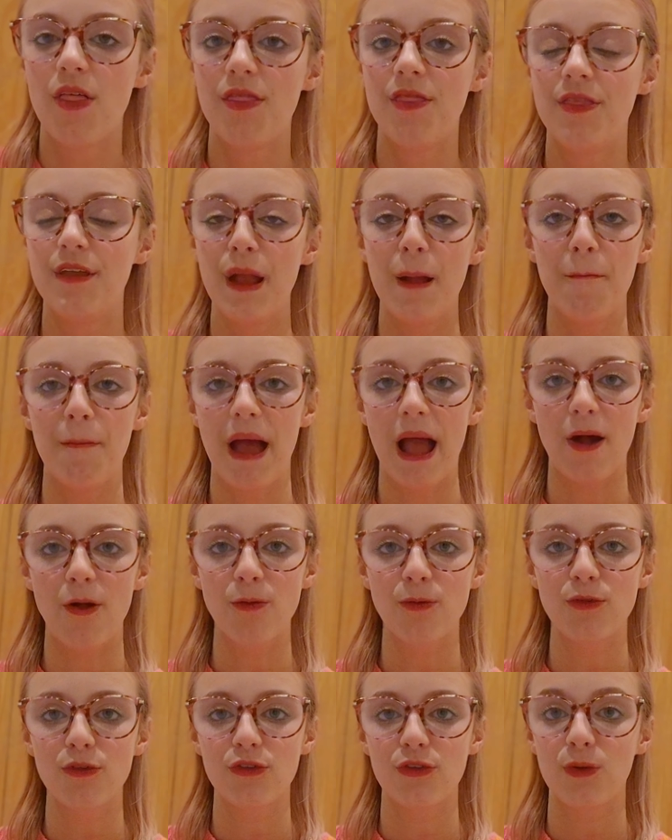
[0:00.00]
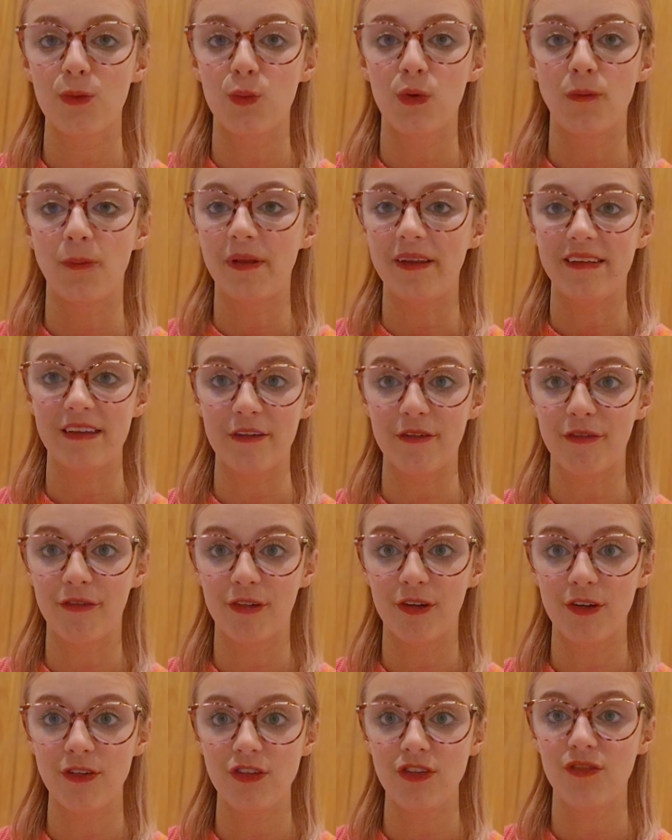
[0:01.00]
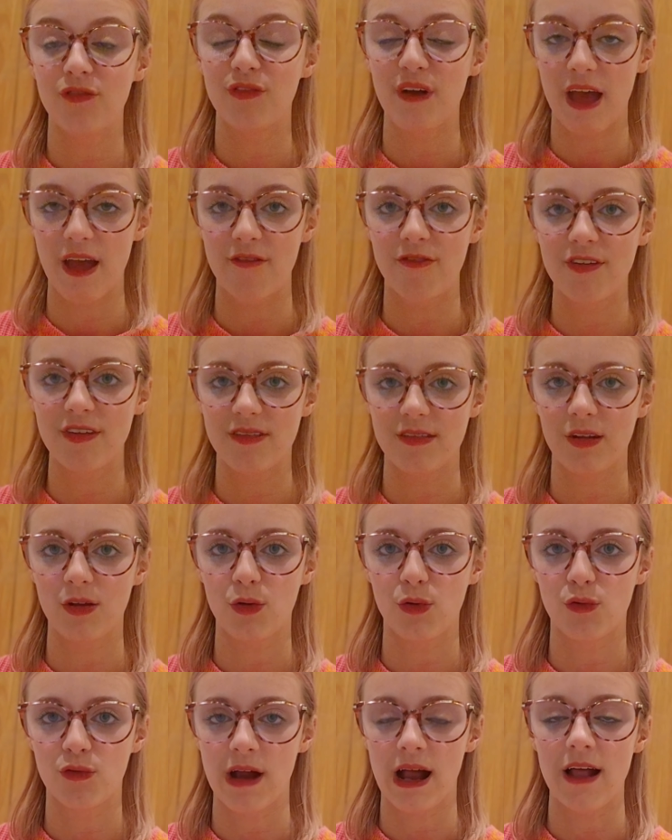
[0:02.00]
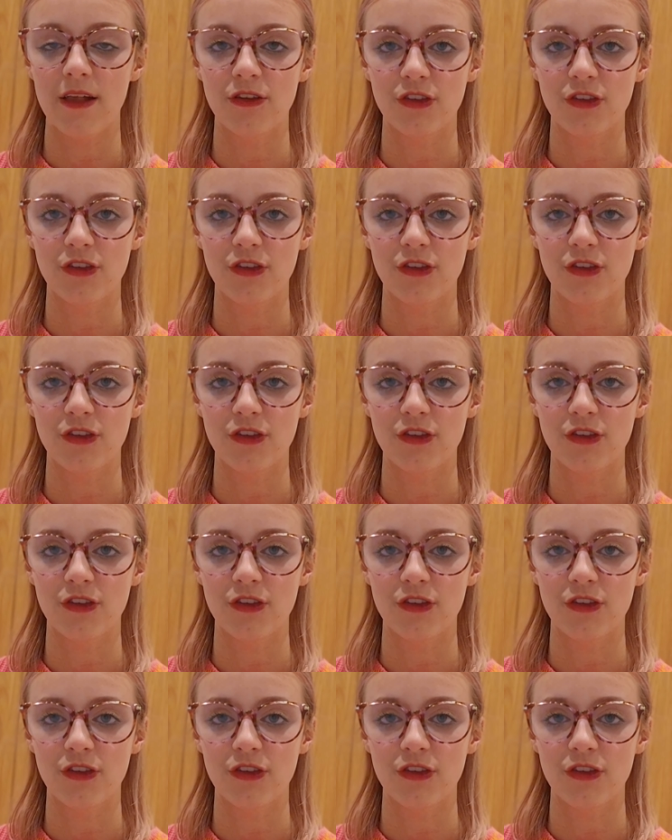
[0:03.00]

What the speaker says: The amount will be different for every single rat,